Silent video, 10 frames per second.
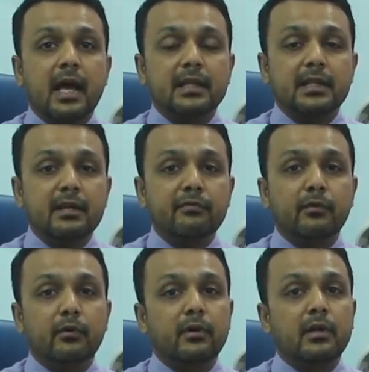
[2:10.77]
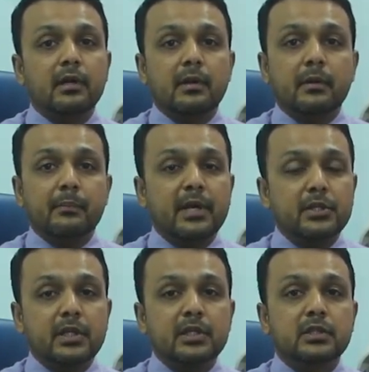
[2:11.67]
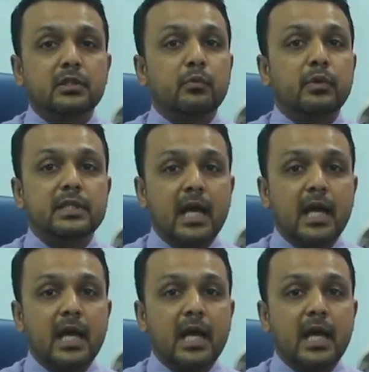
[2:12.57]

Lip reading: and therefore patients with